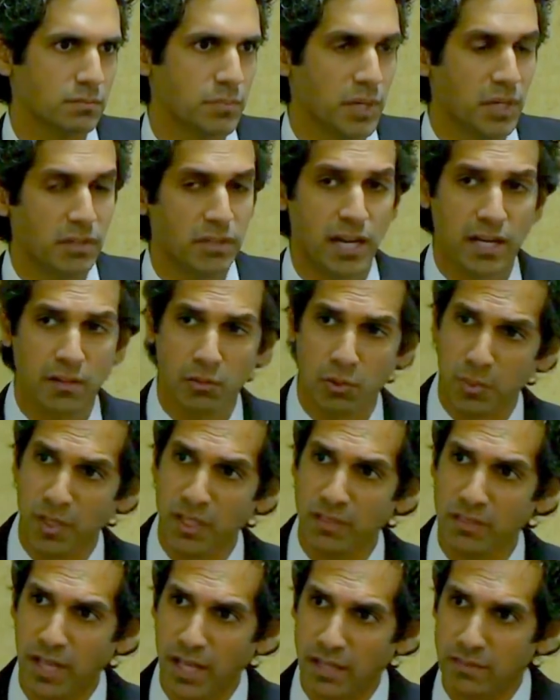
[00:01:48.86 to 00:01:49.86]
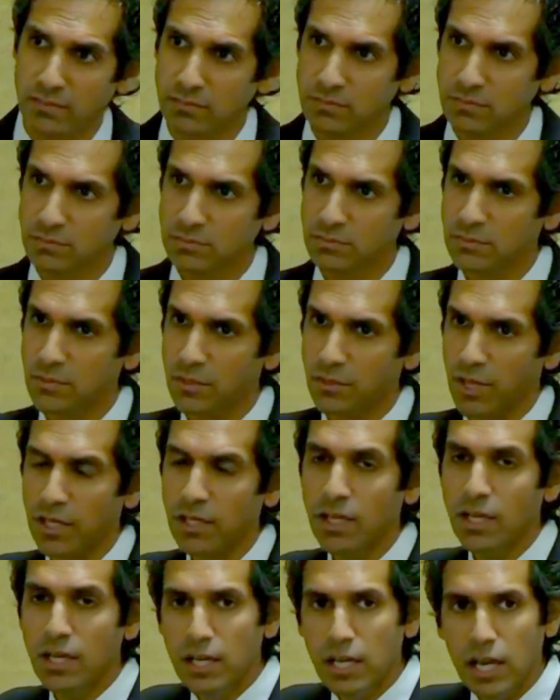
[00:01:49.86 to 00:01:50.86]
Period. I'll repeat that. Okay?
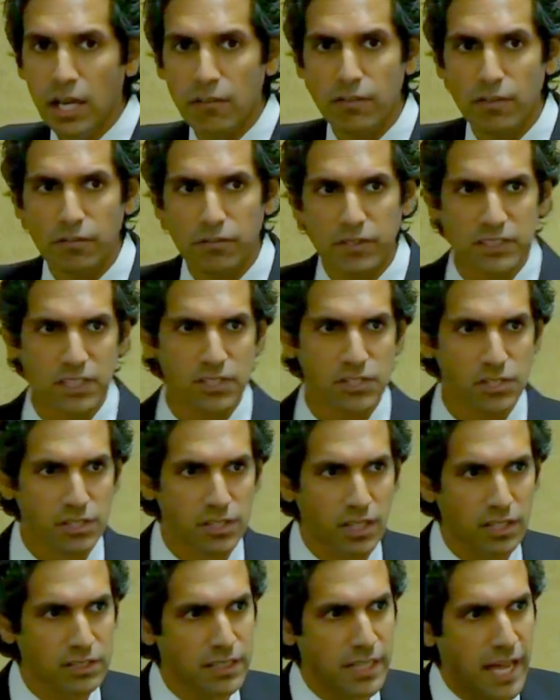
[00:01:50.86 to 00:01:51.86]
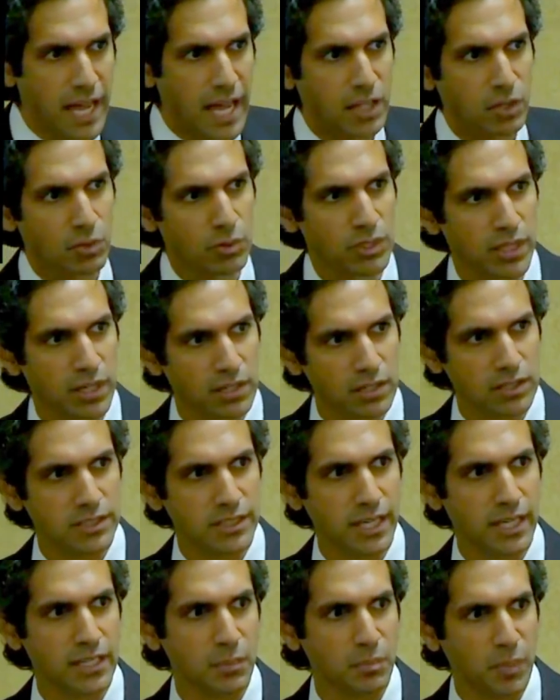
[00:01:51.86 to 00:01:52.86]
If the physician doesn't adequately
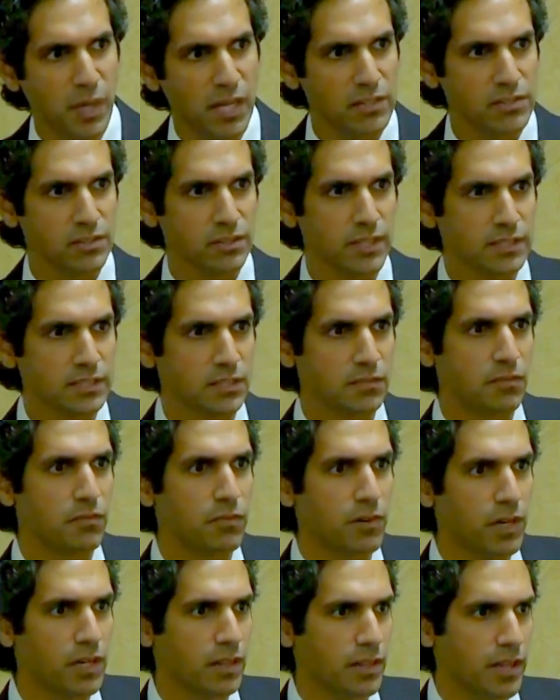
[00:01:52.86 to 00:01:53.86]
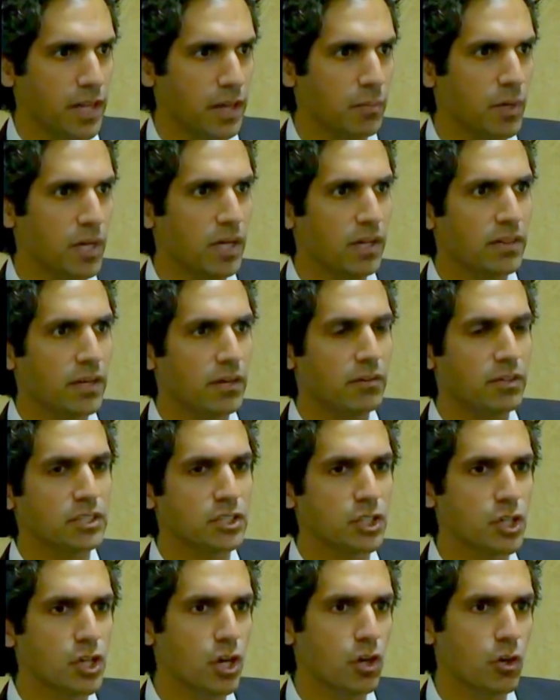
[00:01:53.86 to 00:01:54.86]
understand the patient that's in front of them, there
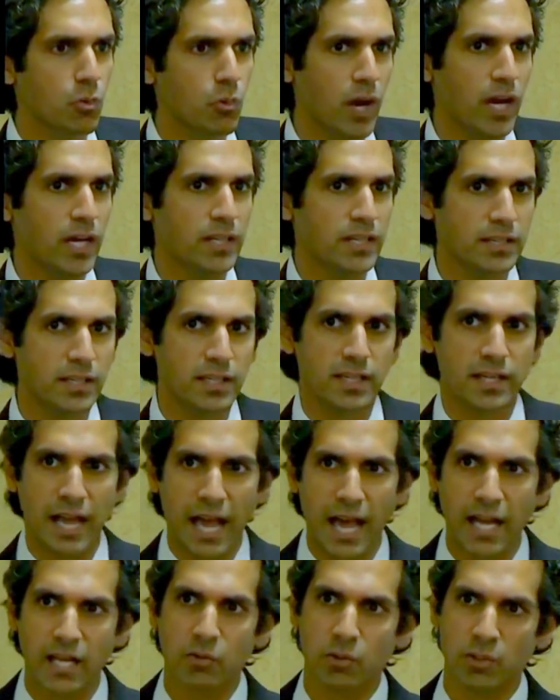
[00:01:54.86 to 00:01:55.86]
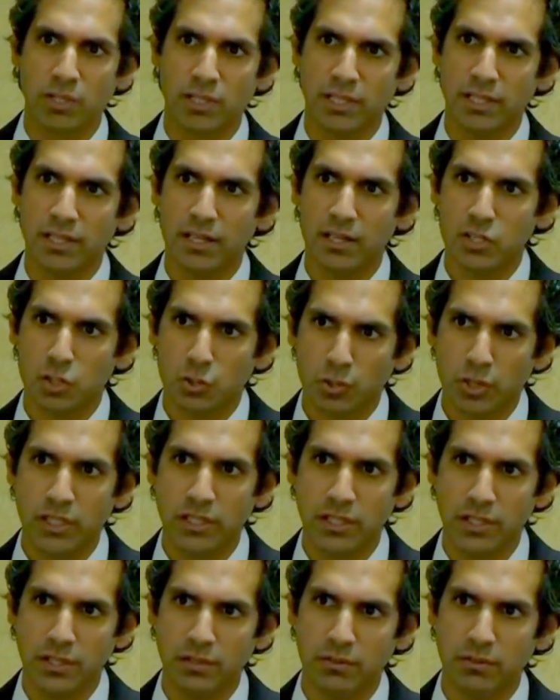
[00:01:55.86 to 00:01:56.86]
is no way that they can adequately
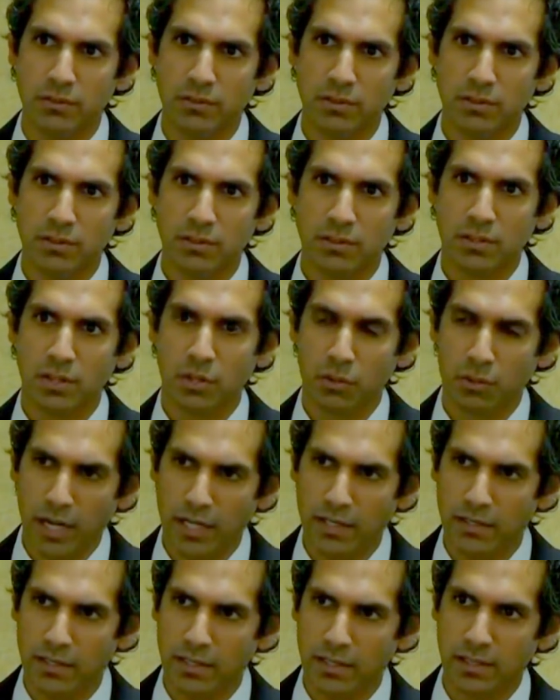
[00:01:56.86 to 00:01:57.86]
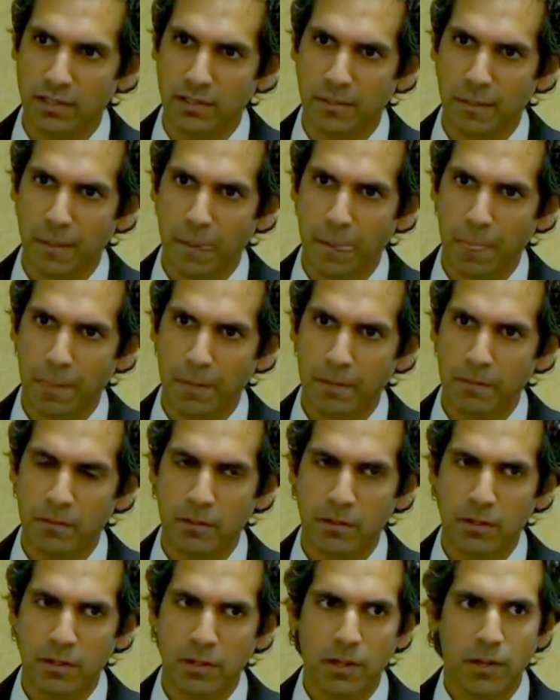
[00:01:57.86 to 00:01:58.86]
treat you correctly.
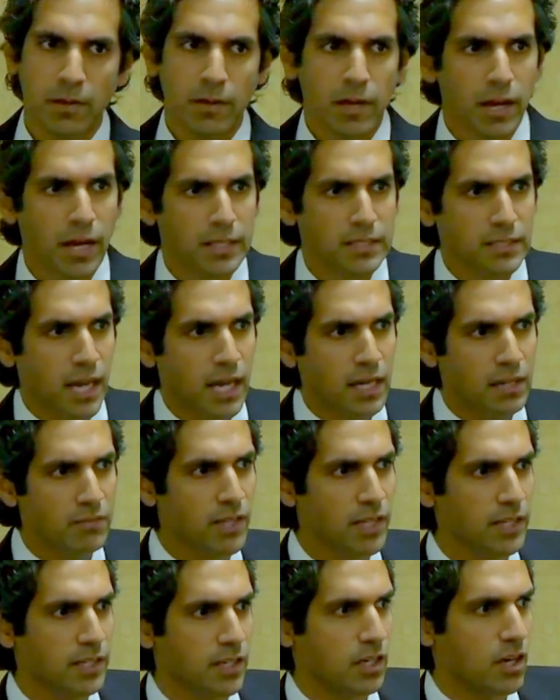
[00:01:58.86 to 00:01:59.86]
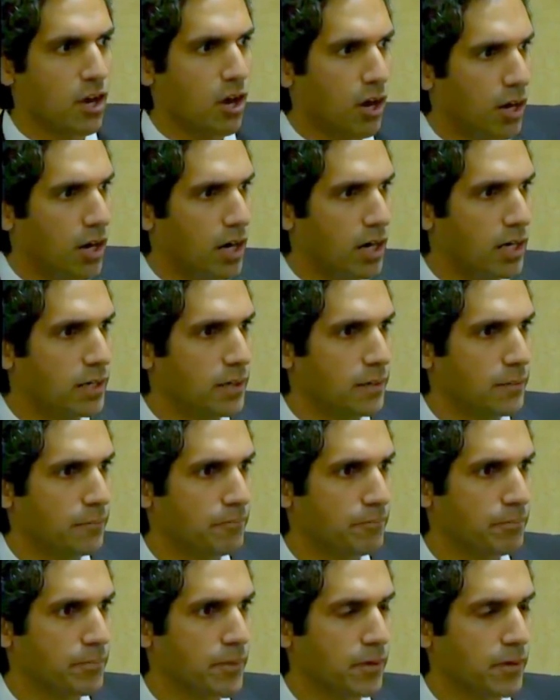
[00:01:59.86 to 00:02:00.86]
It's kind of like a car.
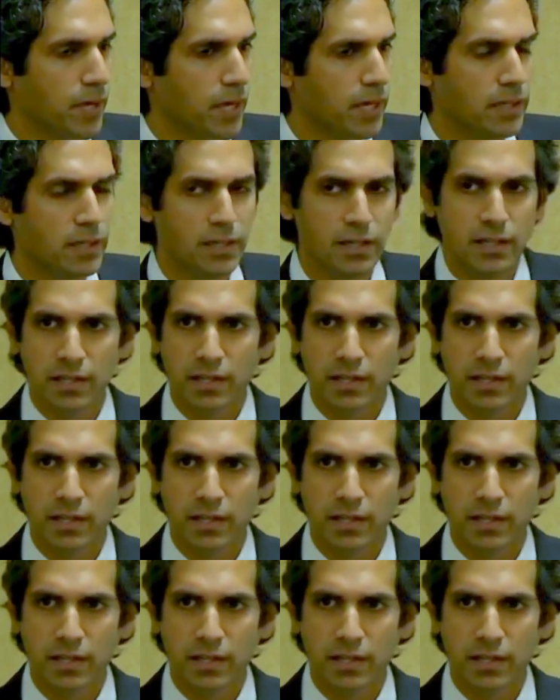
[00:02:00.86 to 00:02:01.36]
Okay?